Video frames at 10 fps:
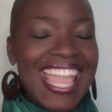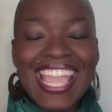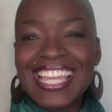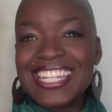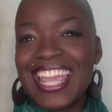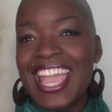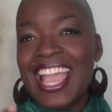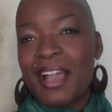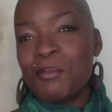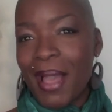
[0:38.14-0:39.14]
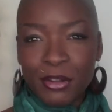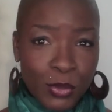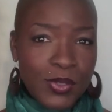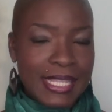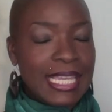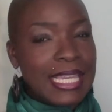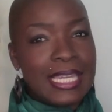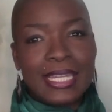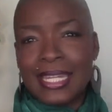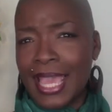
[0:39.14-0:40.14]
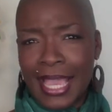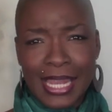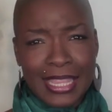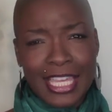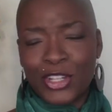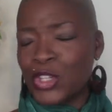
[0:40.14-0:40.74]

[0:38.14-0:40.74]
and my routine and that kind of thing,